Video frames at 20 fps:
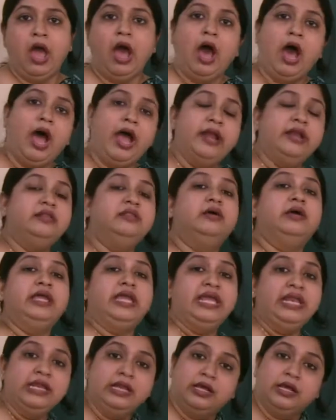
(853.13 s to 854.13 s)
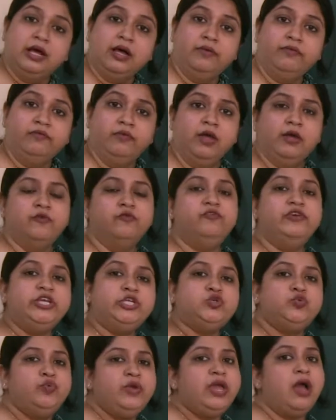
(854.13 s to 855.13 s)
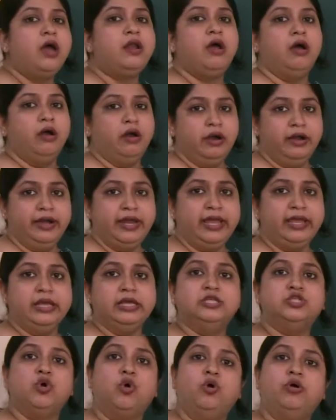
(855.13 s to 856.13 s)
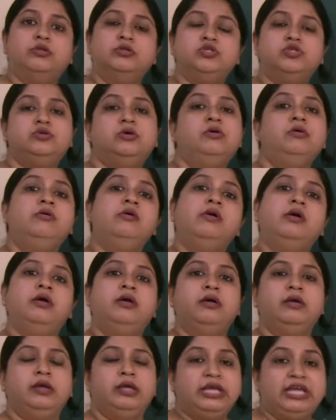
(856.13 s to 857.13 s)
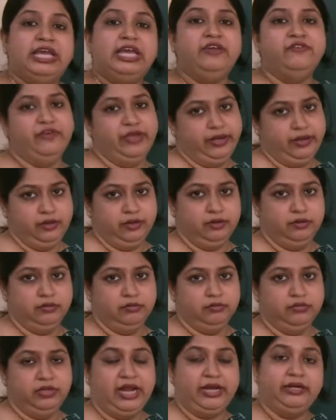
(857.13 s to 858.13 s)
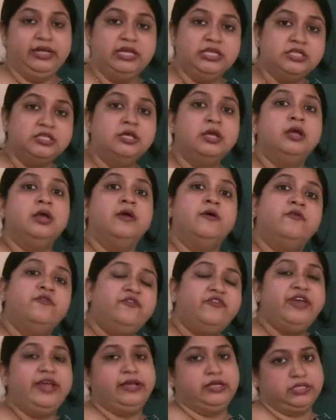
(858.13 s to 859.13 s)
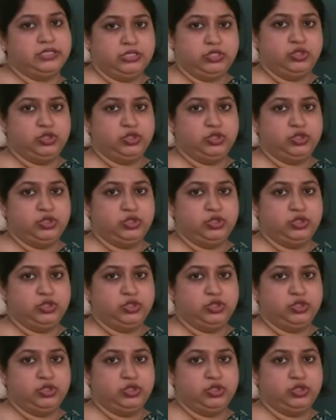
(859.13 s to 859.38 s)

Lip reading: and the income which we are earning is also given, that is fixed.